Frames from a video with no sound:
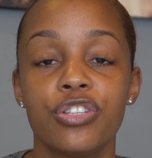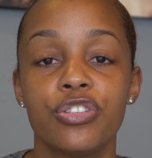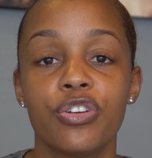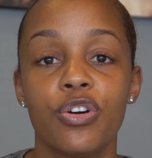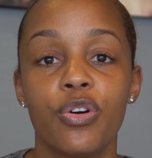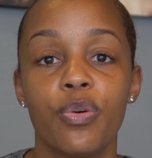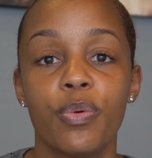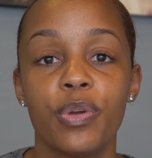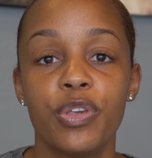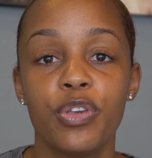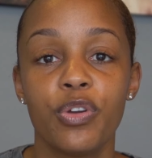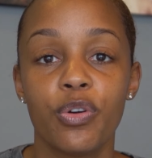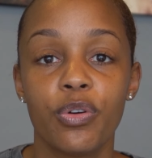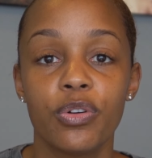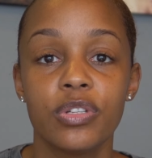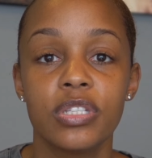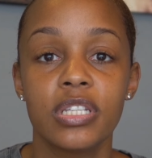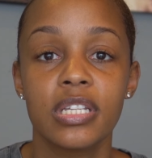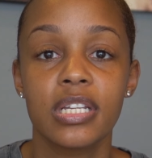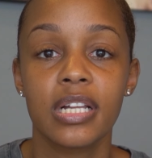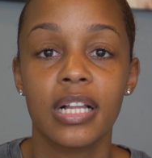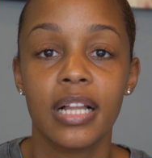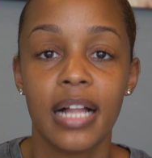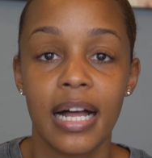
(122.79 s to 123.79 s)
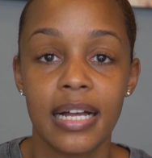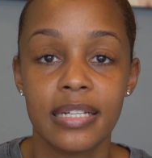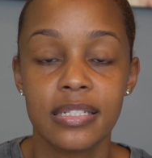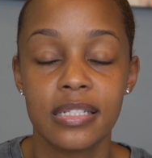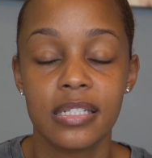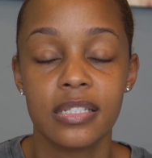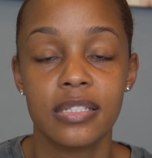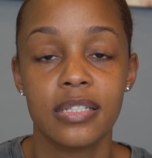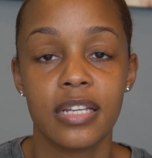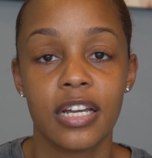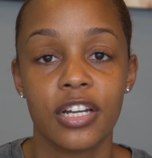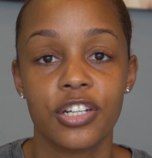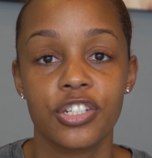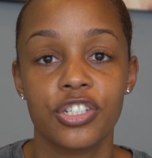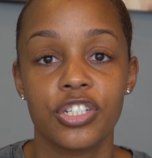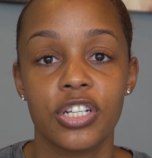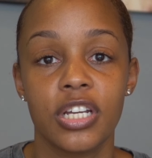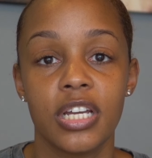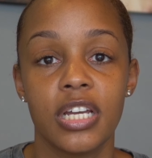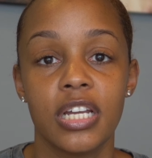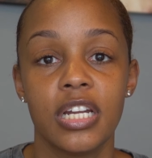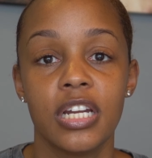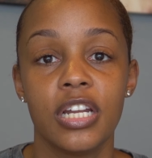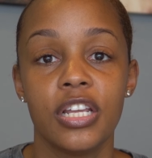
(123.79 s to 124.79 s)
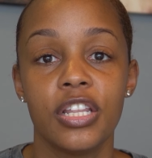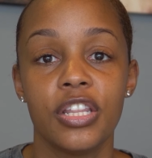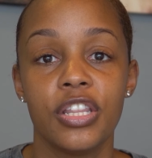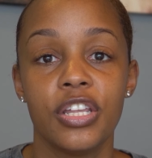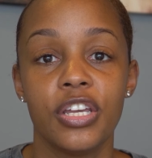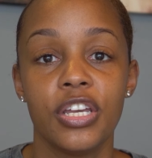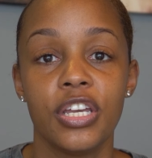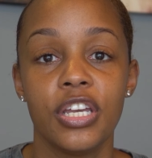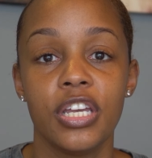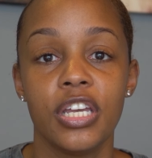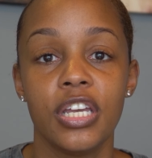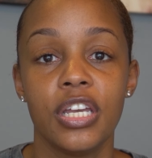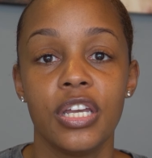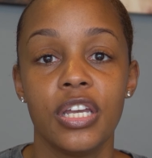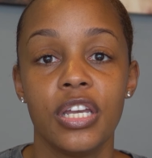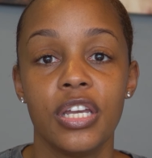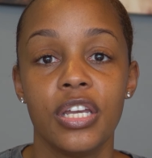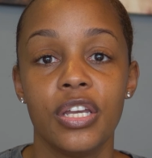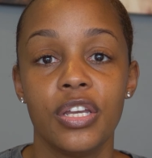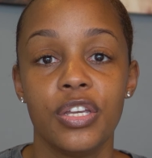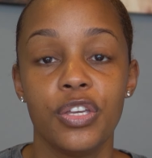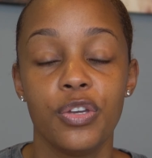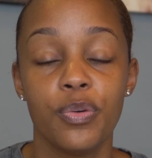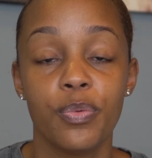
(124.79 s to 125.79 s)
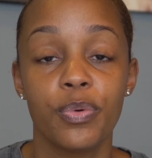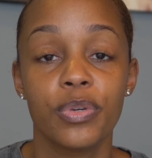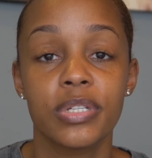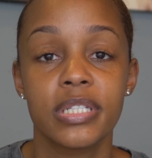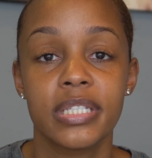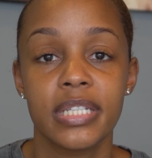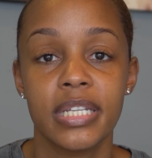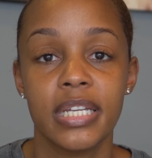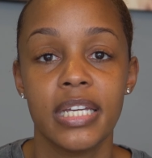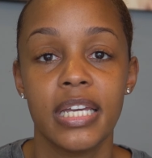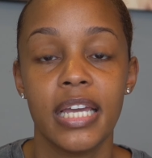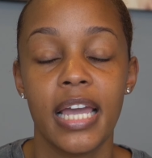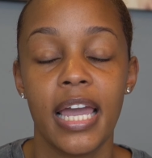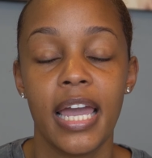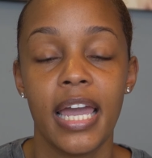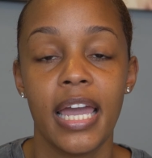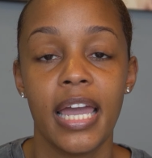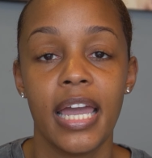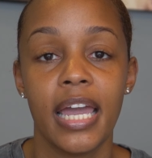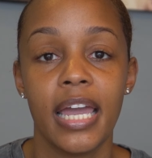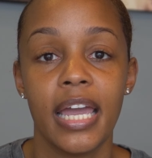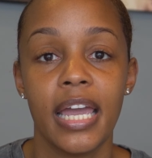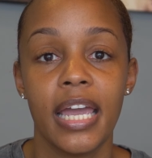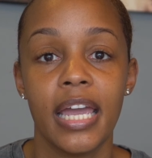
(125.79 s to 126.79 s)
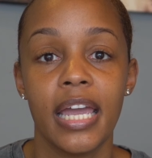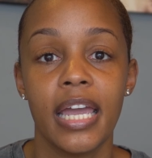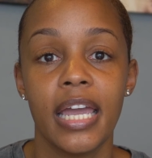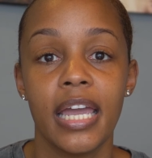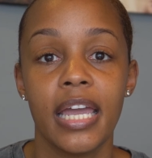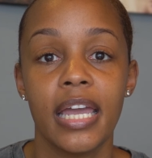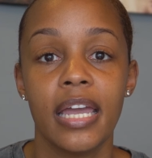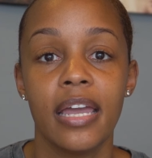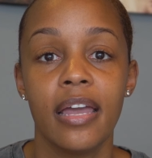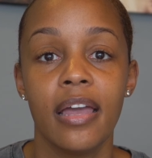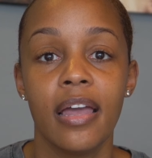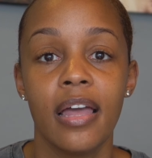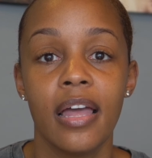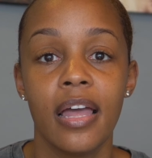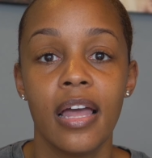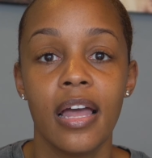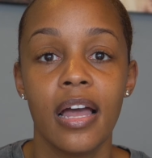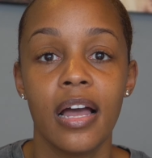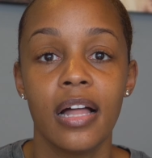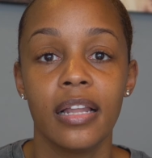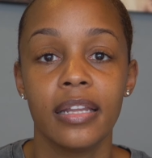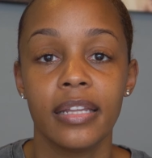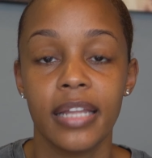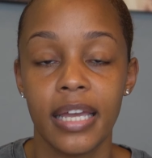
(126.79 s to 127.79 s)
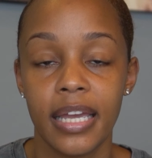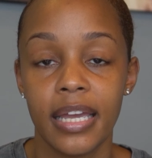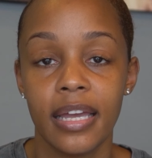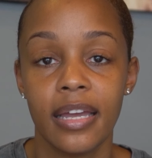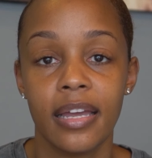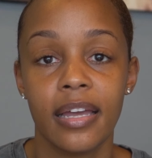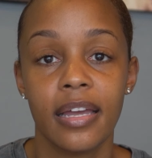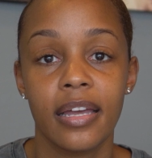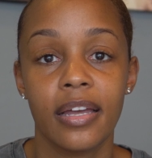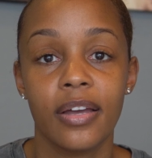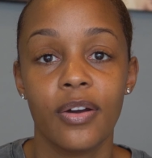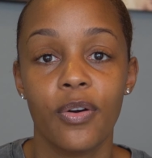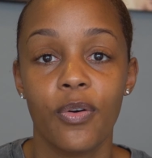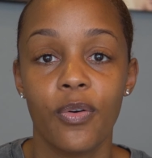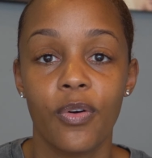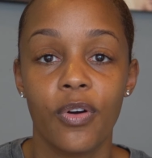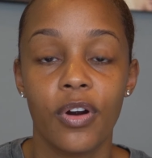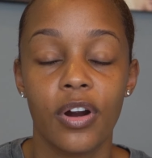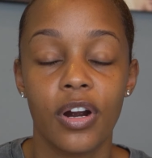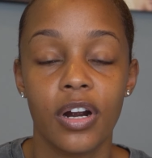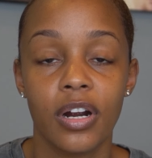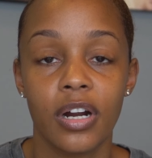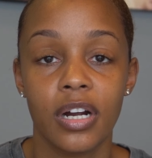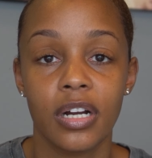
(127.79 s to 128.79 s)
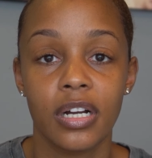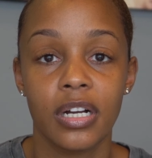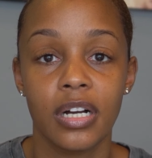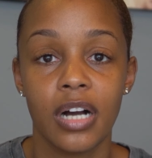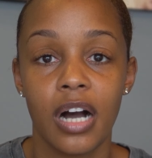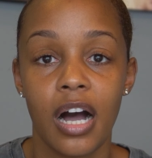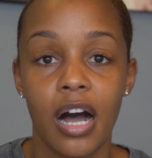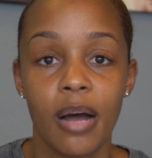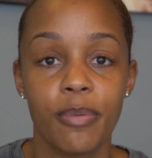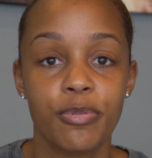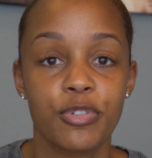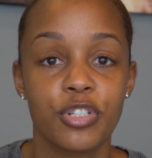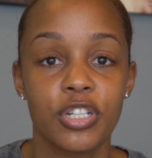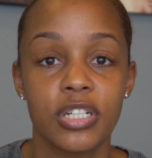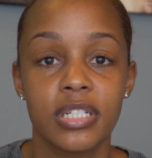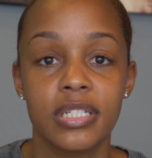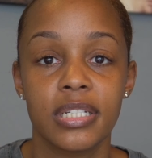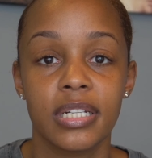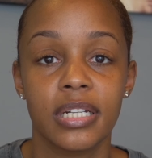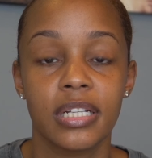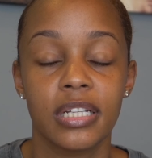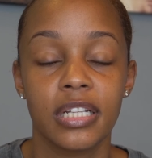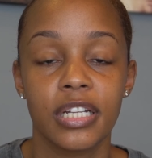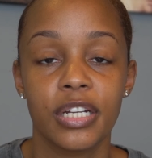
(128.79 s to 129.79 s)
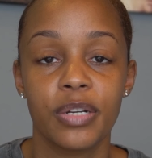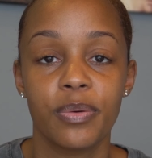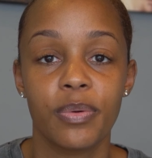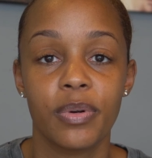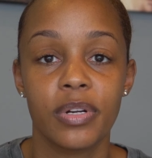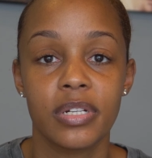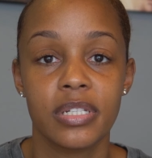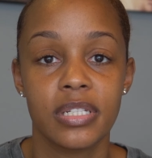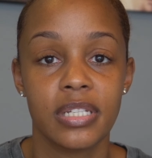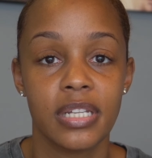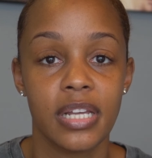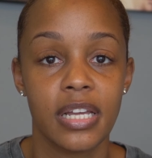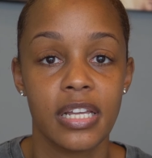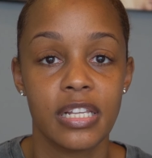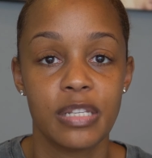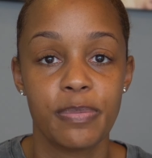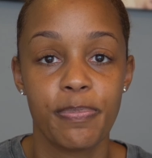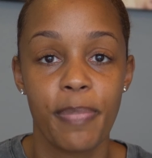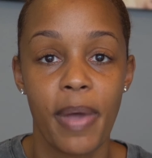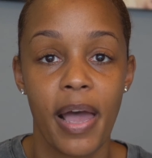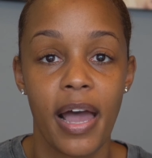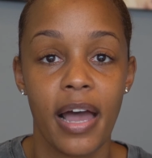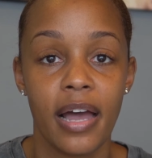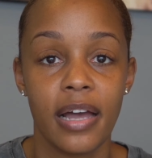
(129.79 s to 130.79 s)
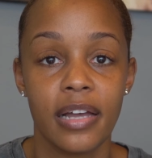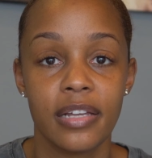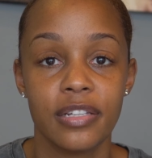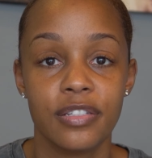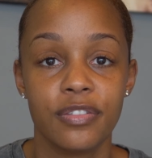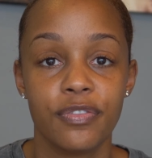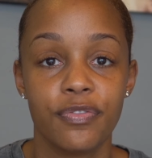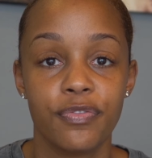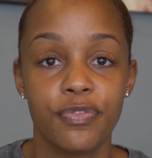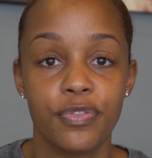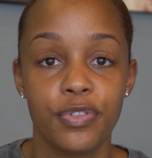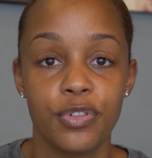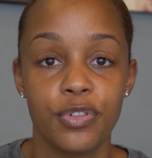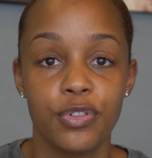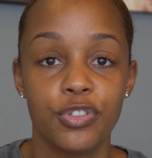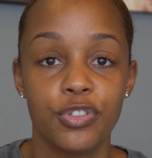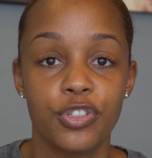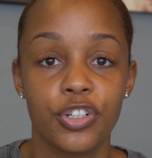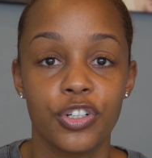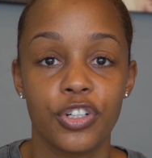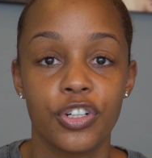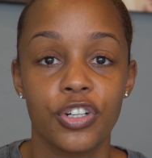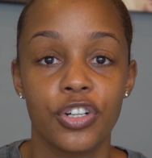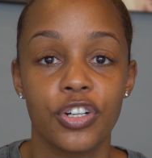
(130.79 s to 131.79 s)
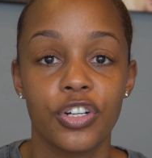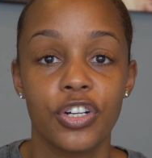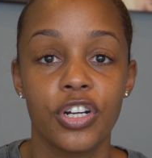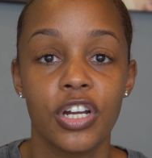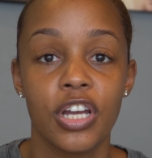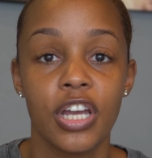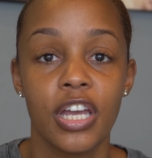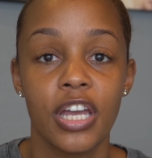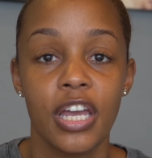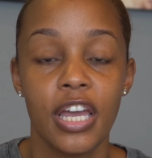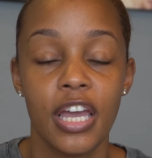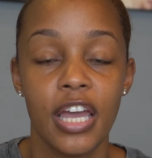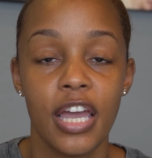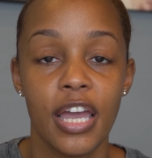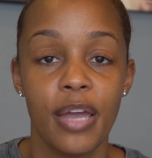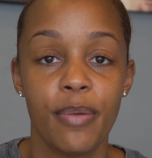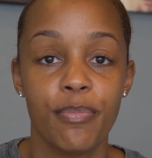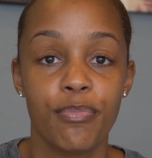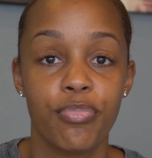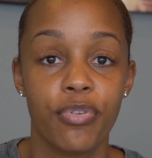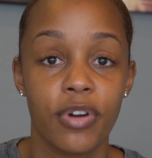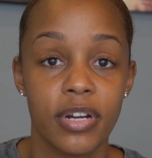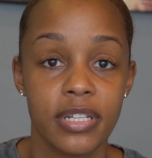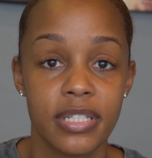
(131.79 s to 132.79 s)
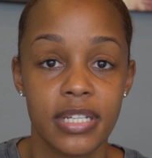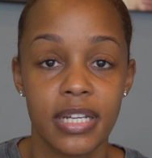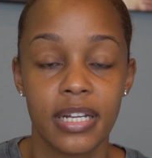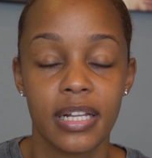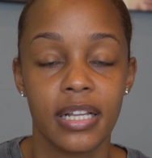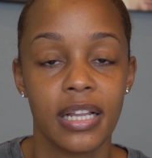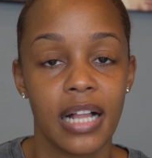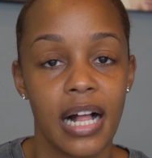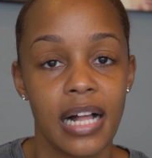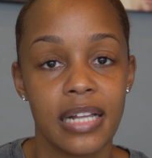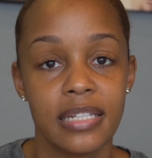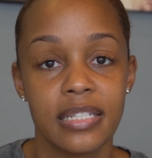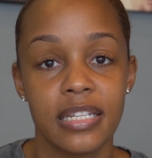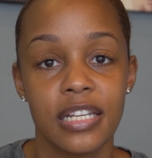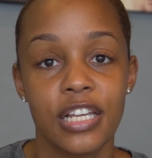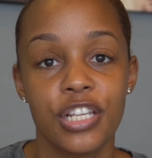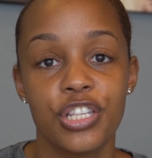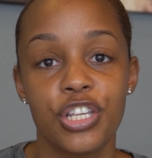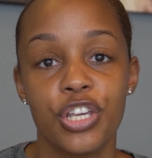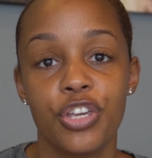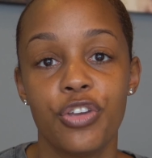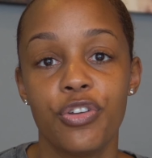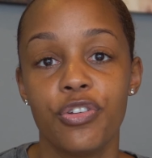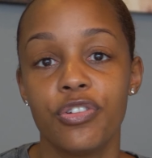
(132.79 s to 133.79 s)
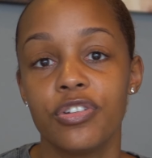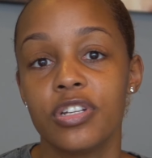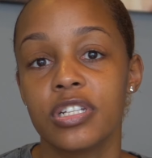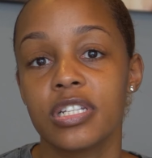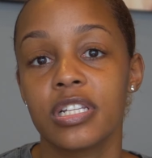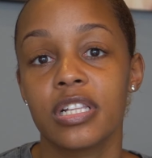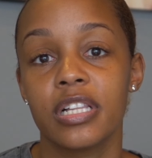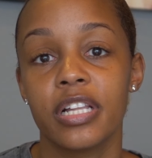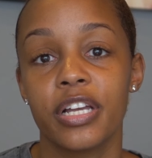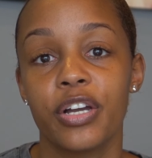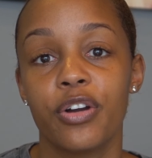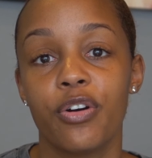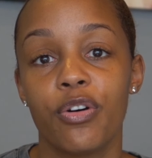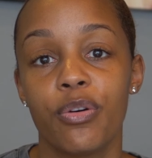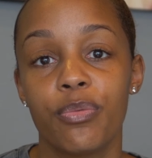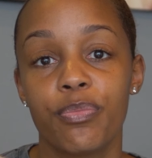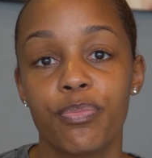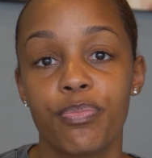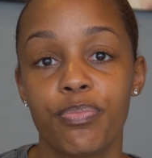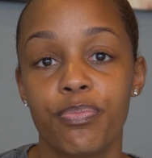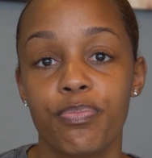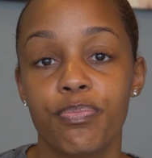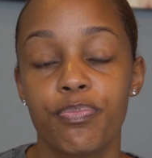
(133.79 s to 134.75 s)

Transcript: So when you go into the classes section, you will see a link or option to click where it says past, future, and present classes, and you can just click on